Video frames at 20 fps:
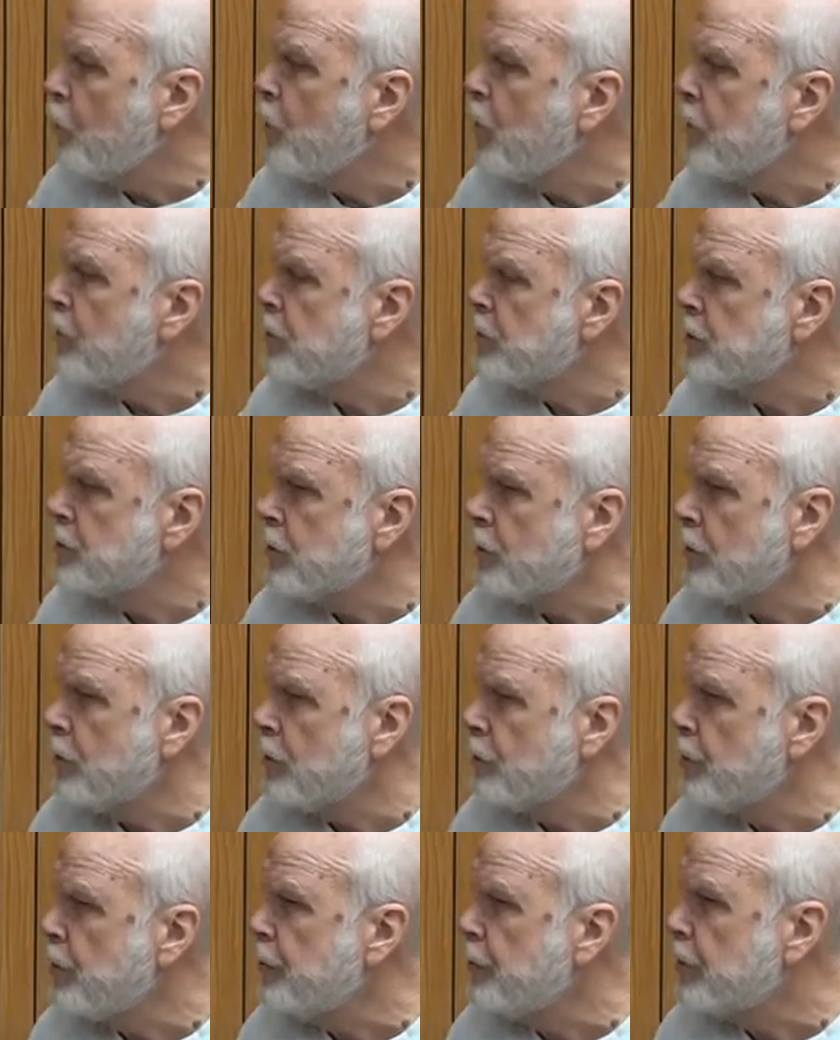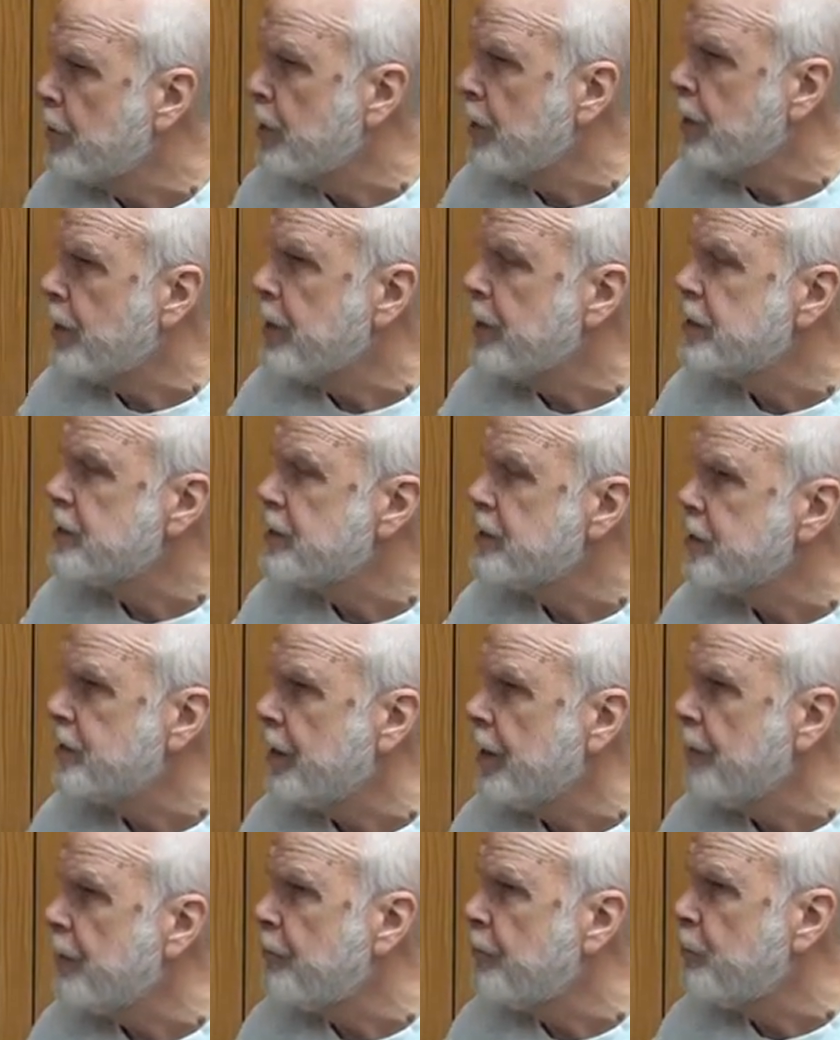we were told we were going to get
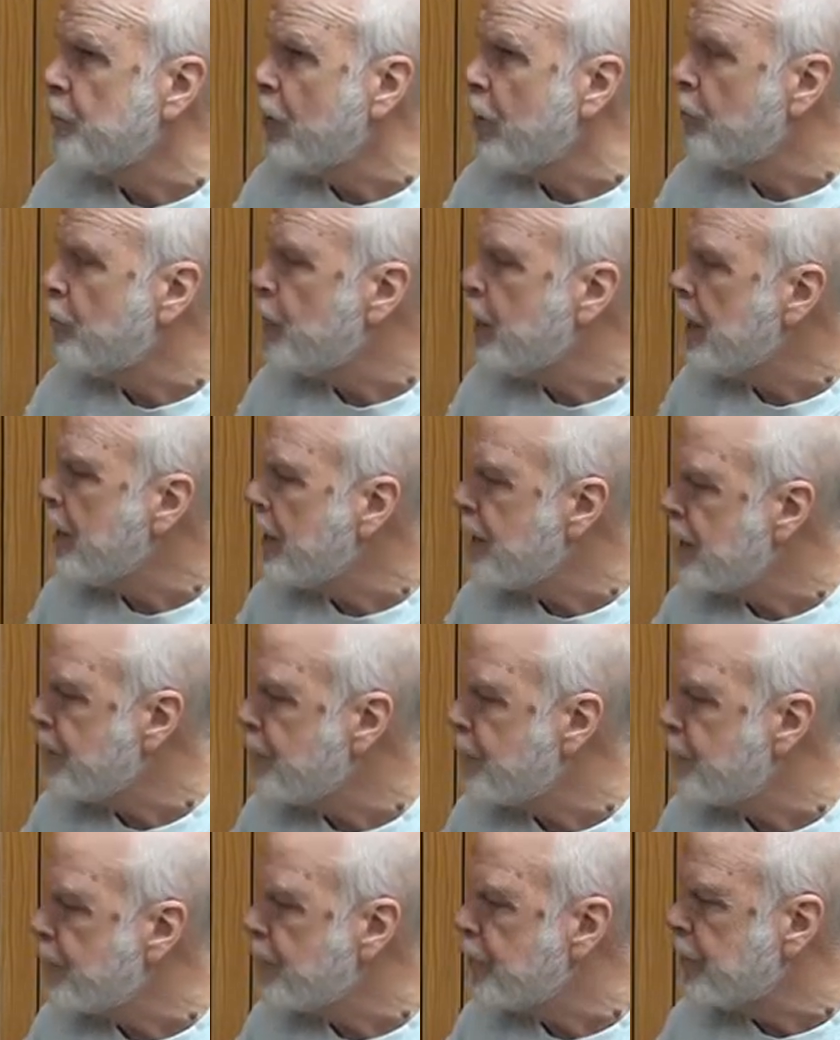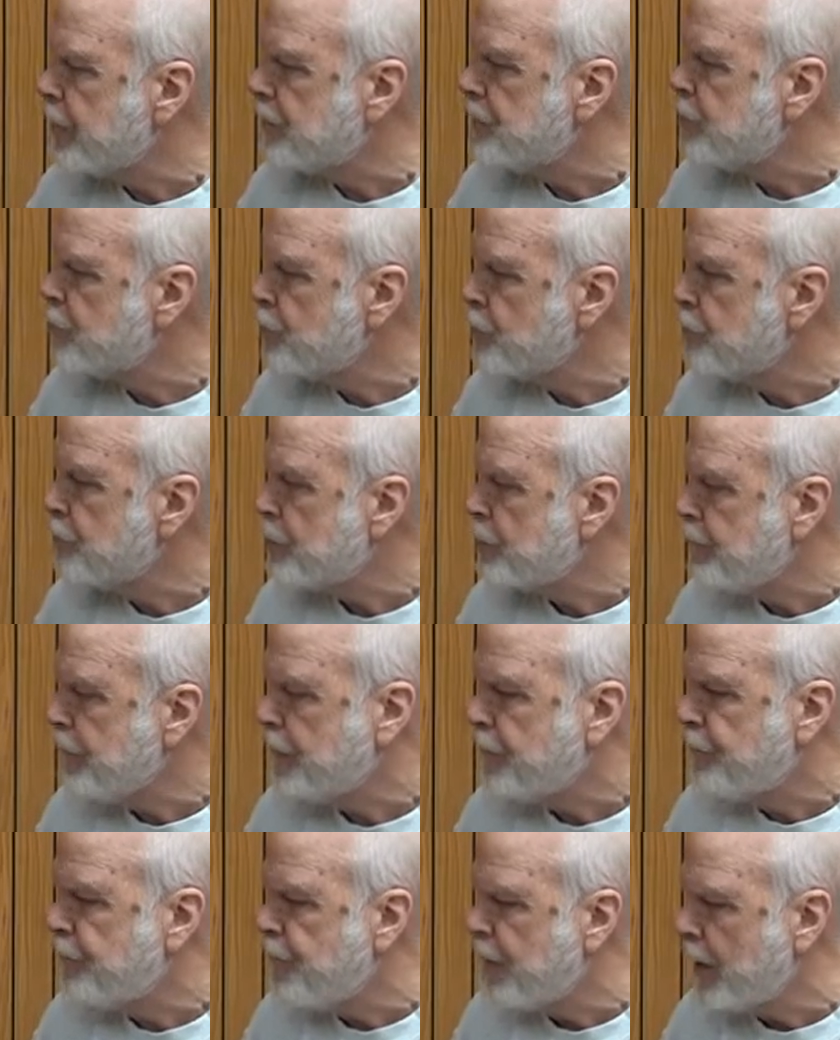some relief for the super
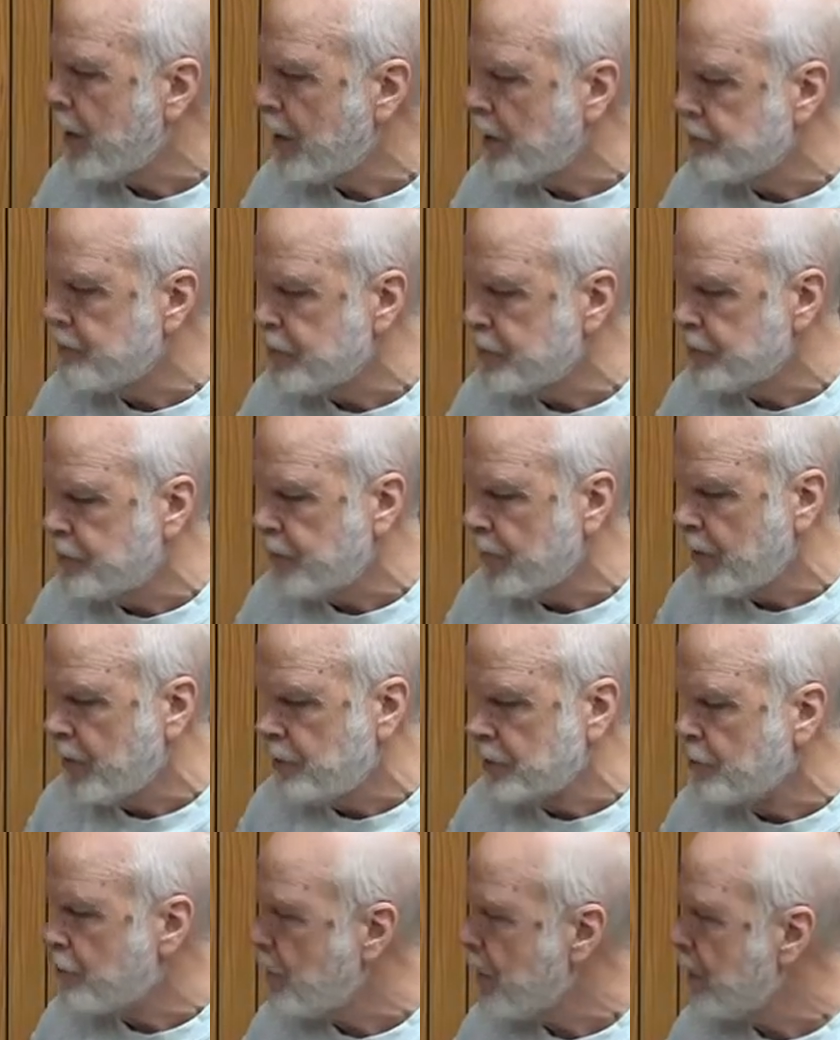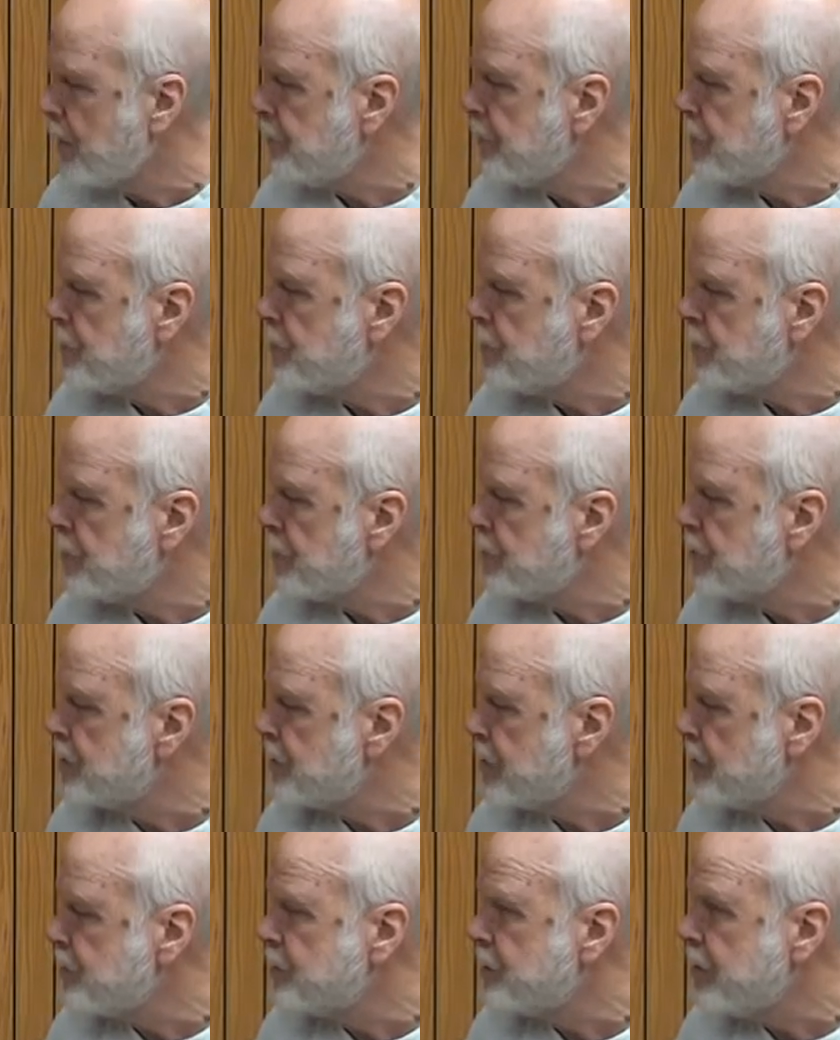big farms as far as crop insurance
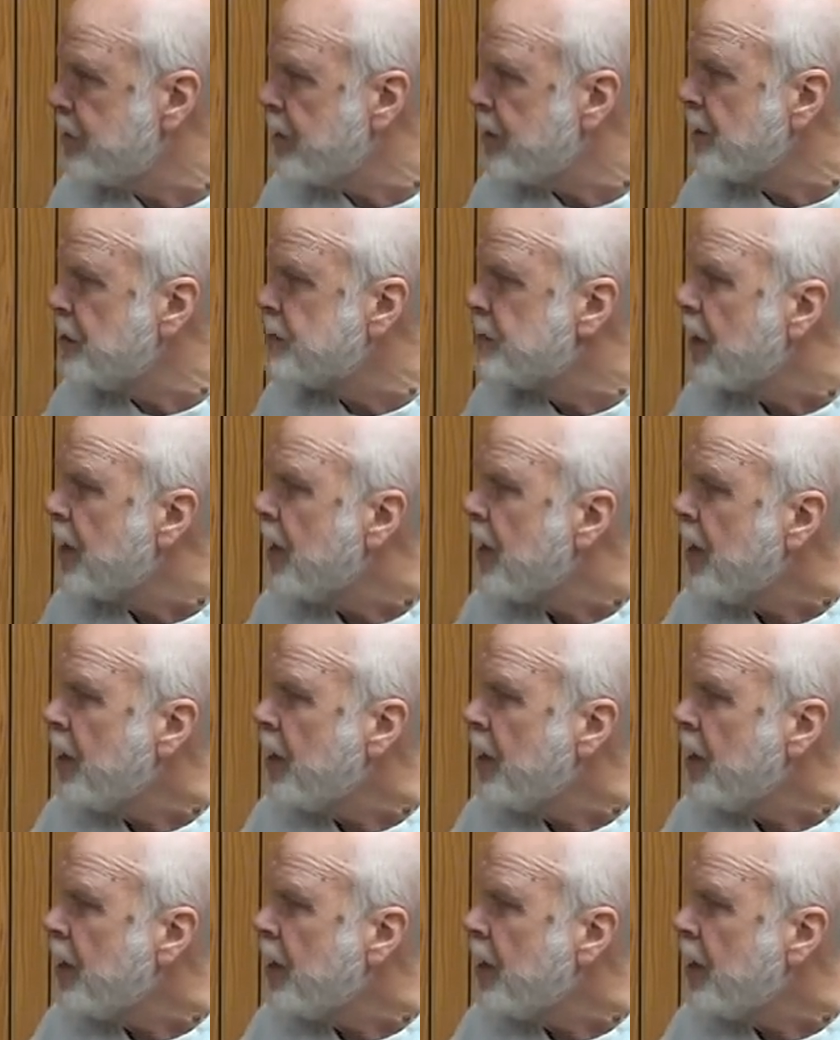subsidies.